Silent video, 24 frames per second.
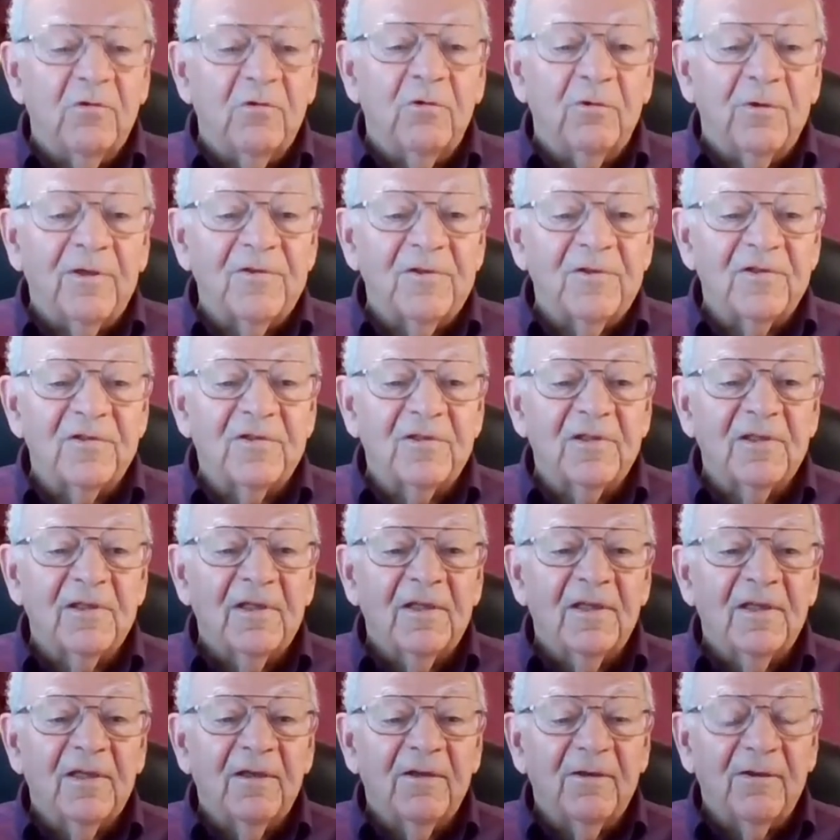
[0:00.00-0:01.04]

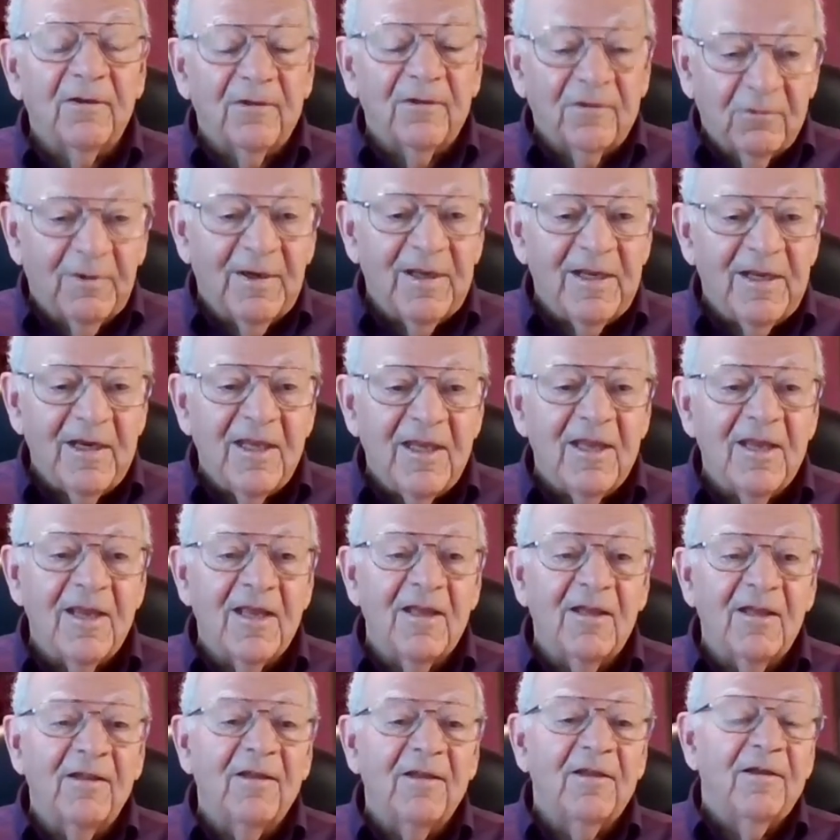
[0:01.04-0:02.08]
endurance
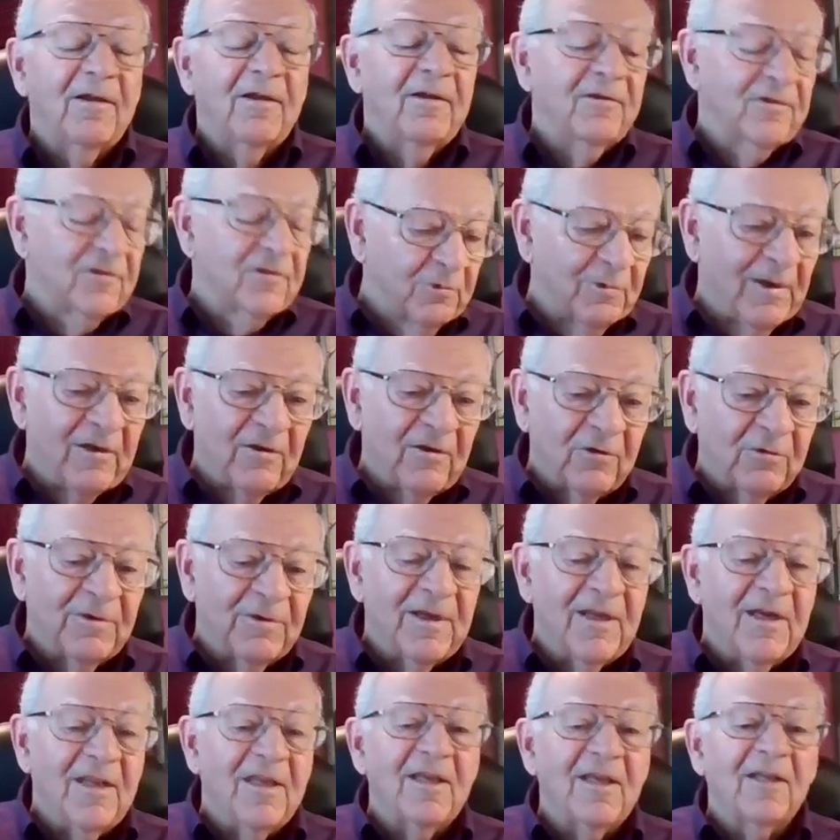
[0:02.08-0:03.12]
training, strength
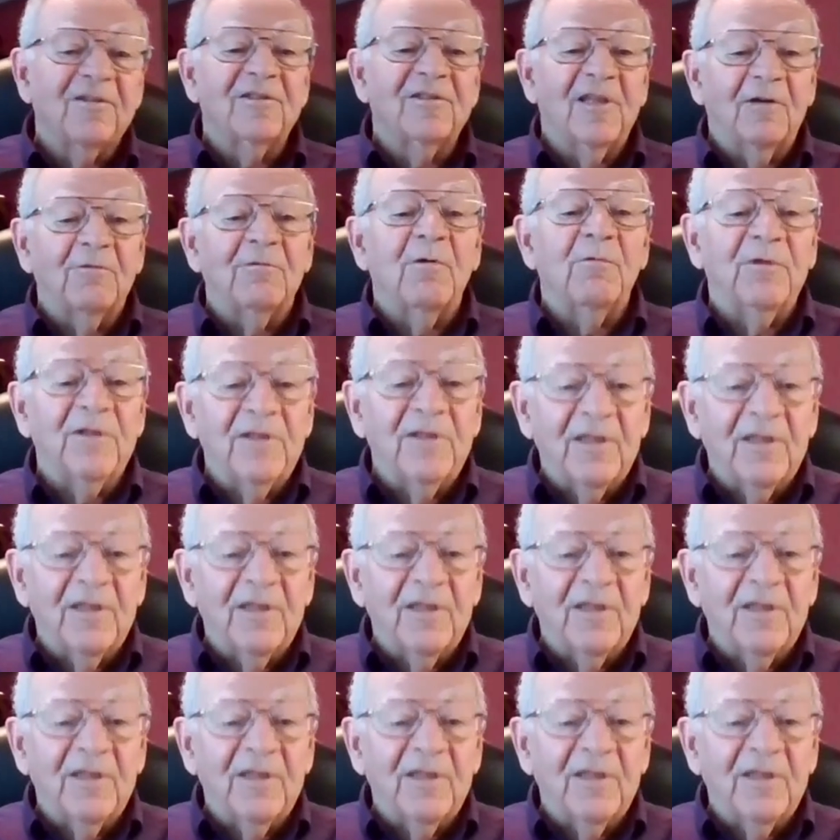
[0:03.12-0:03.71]
training, etc.